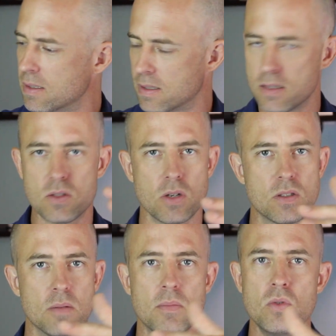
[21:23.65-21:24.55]
is like
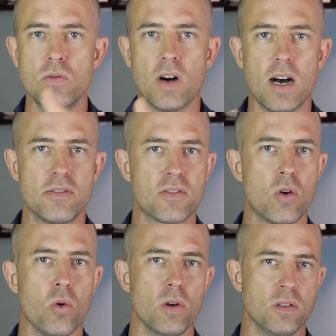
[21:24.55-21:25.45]
starts to move off
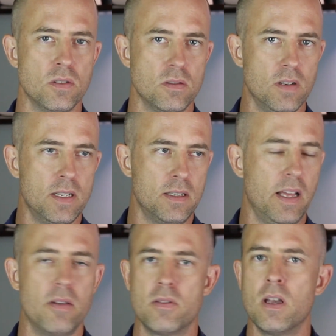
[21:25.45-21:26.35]
course right
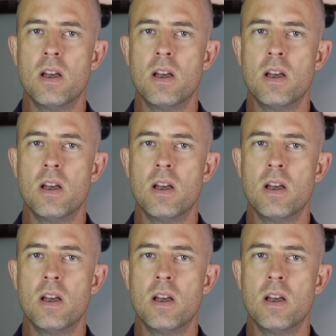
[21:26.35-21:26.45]
now